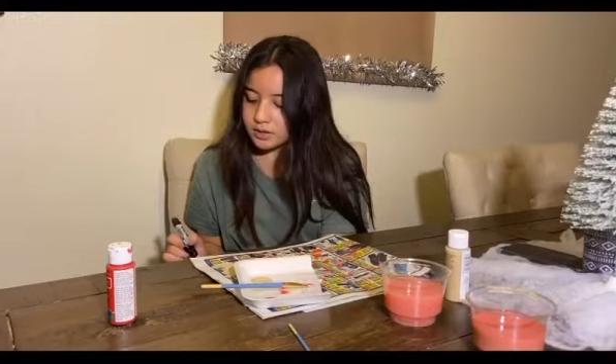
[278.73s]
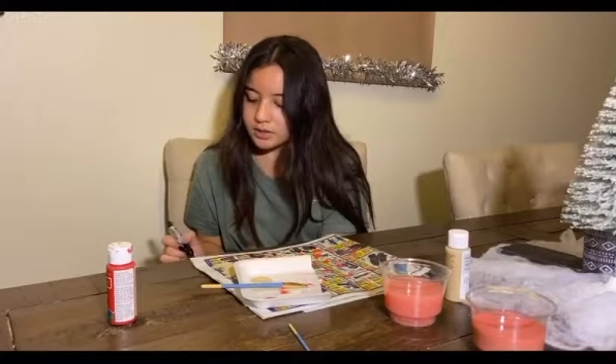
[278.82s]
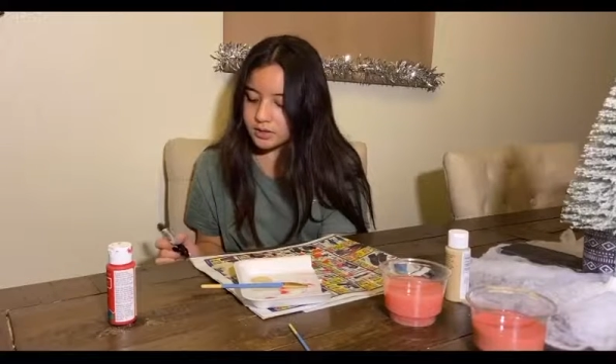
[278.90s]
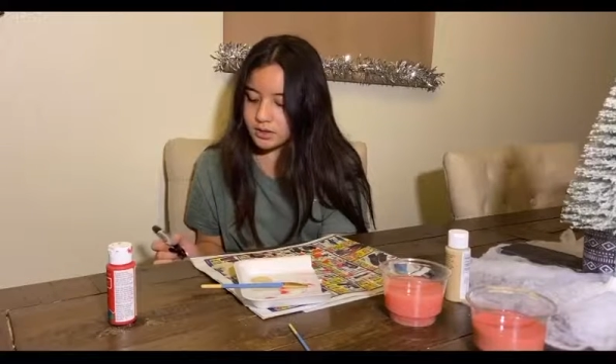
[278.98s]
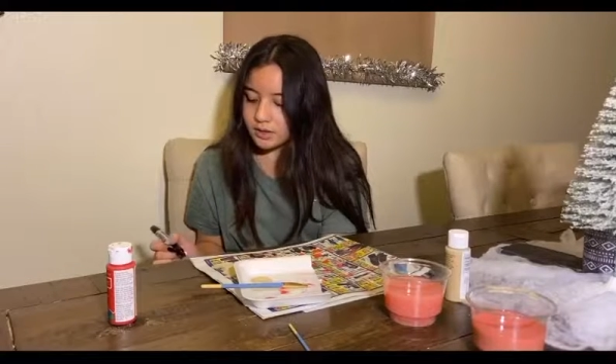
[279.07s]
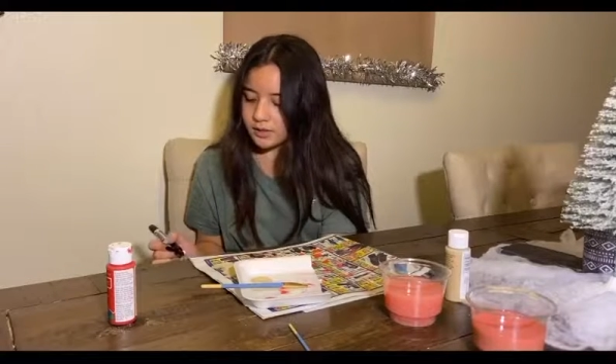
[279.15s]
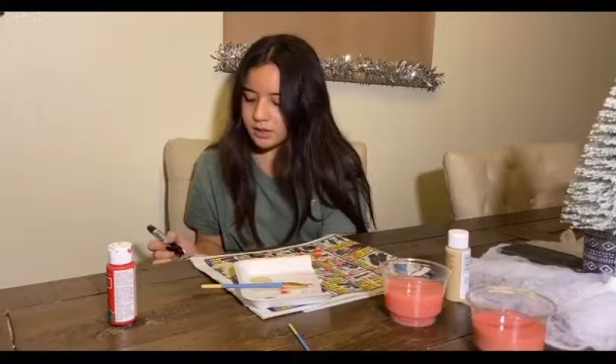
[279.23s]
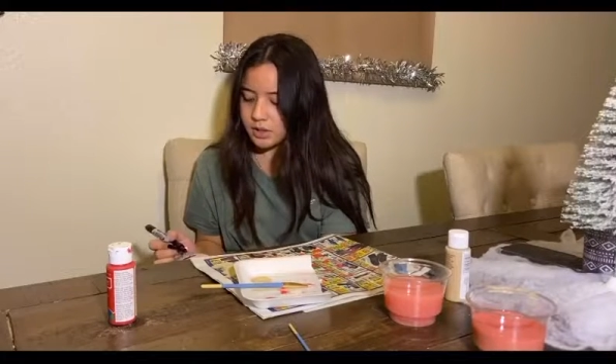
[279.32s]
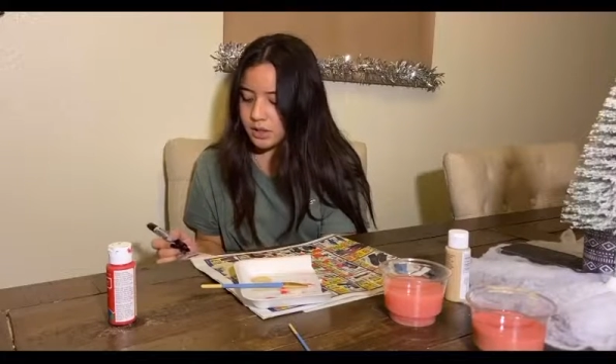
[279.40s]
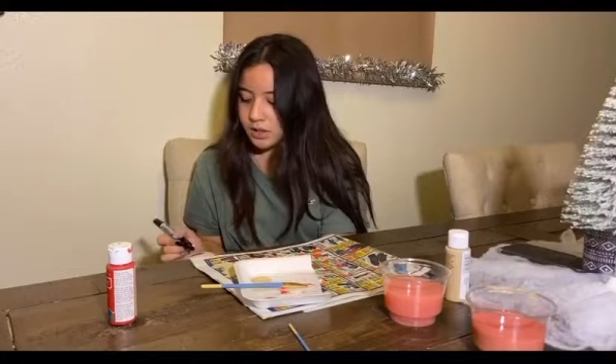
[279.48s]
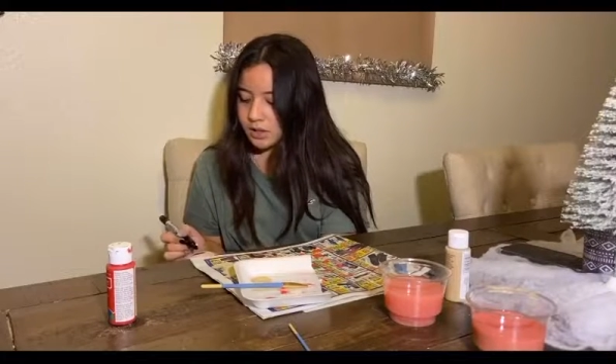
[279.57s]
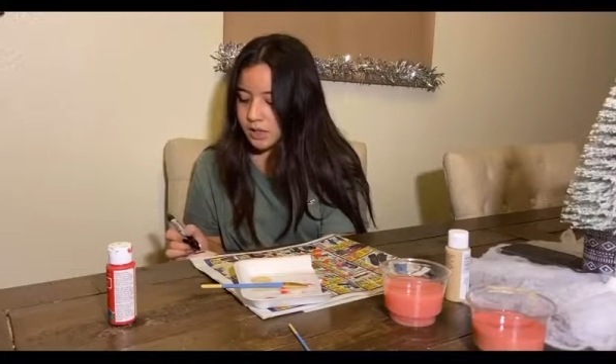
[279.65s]
Definitely not
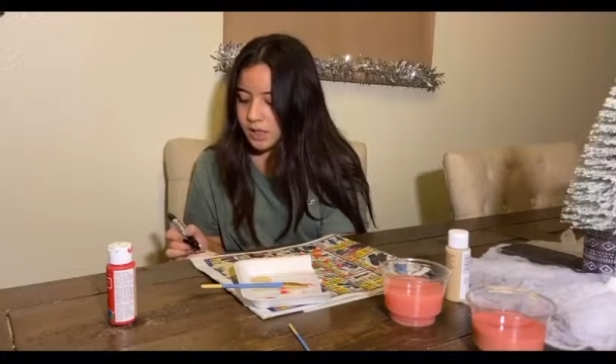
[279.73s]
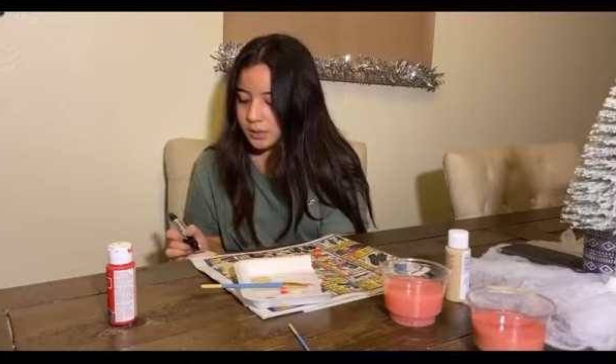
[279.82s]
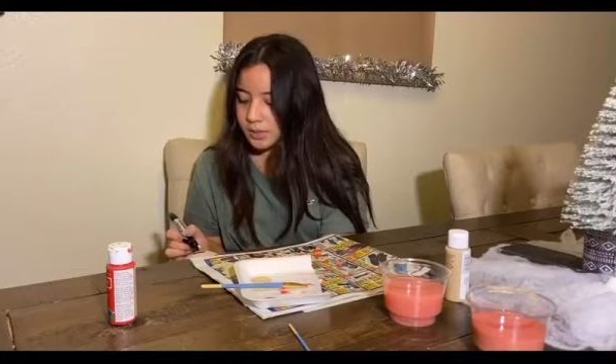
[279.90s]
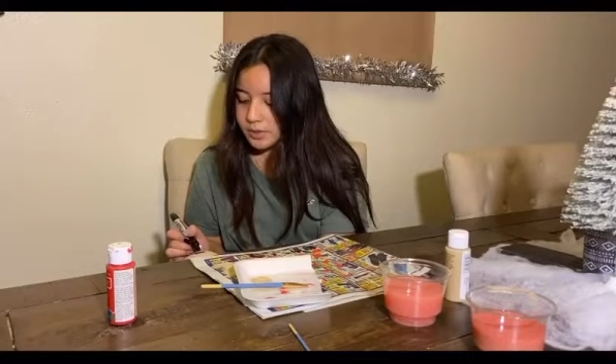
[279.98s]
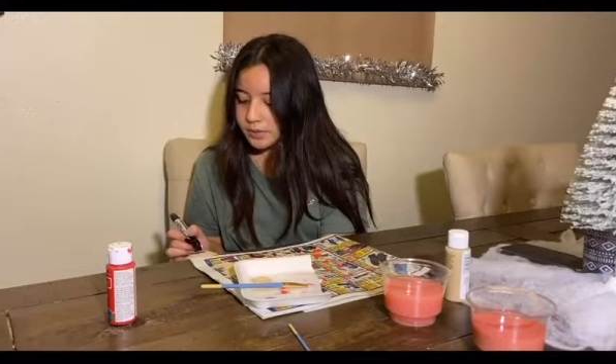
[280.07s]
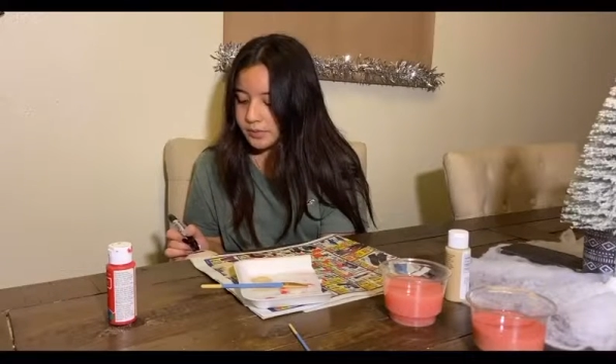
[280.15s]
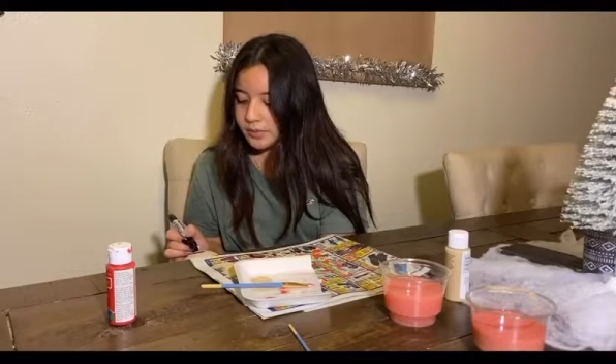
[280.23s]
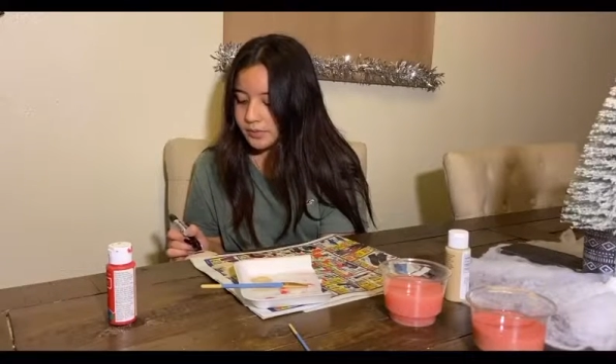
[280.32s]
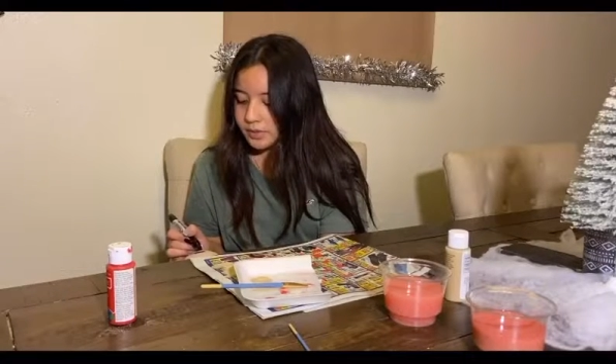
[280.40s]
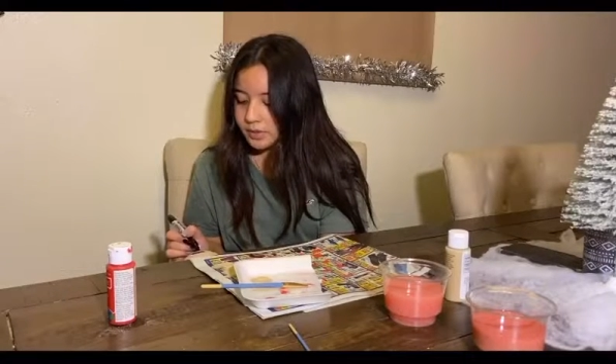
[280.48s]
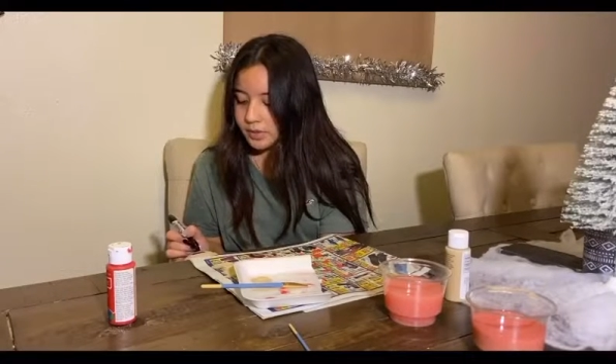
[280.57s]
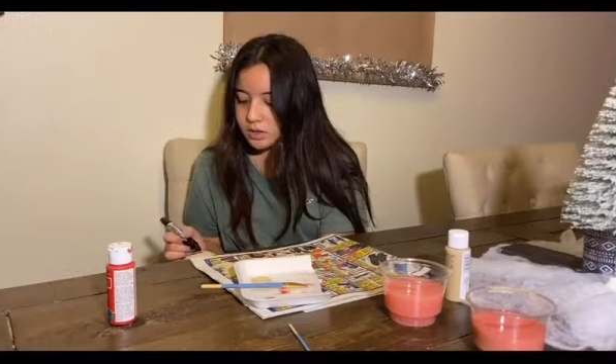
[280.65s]
gonna
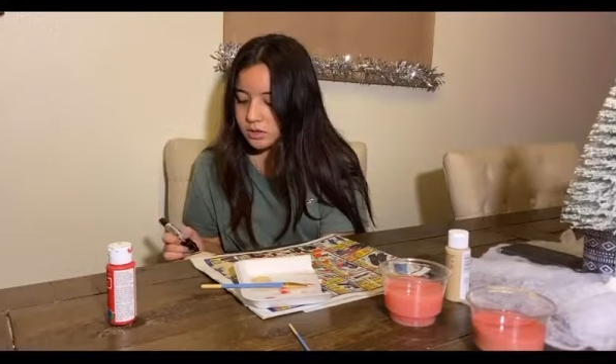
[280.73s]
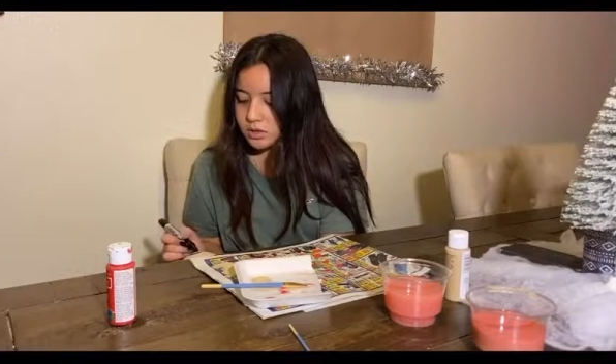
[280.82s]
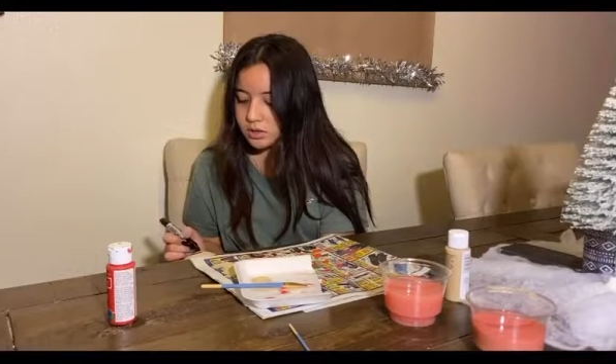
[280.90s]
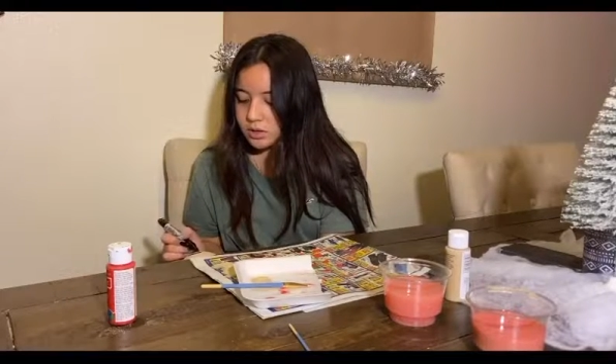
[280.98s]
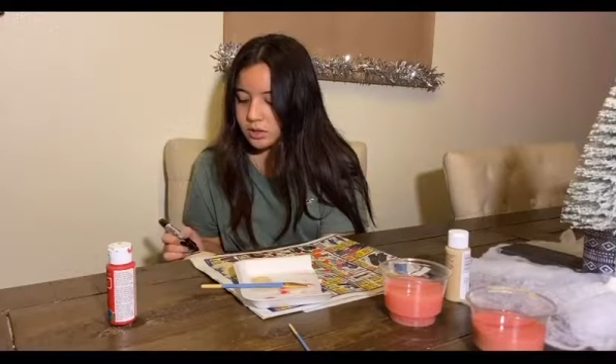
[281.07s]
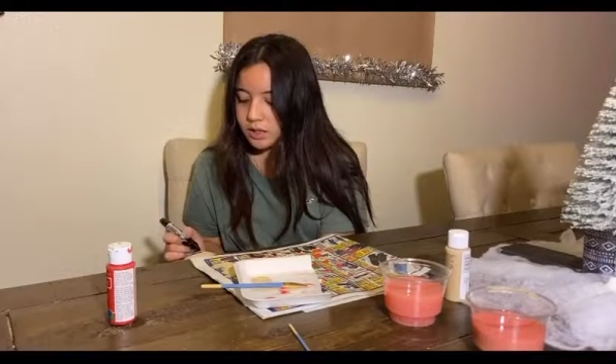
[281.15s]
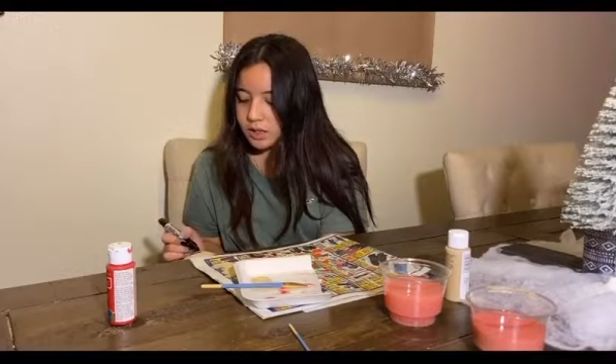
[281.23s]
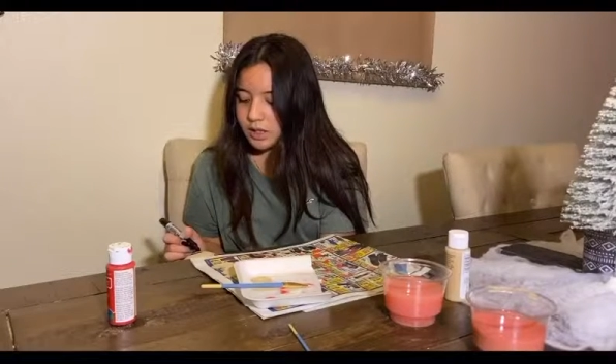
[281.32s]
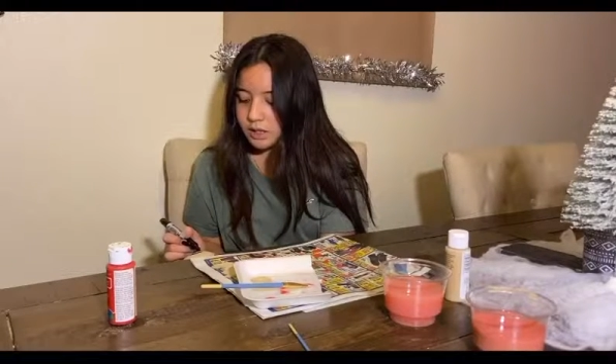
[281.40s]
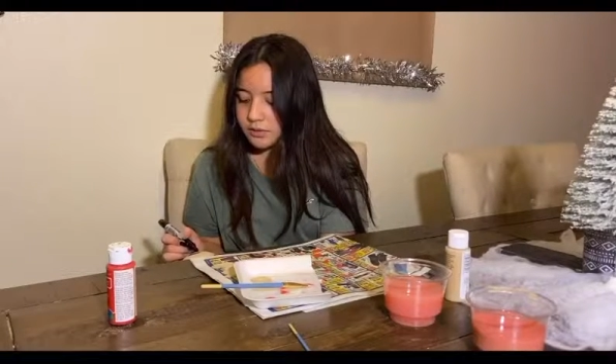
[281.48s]
happen. Don't let it.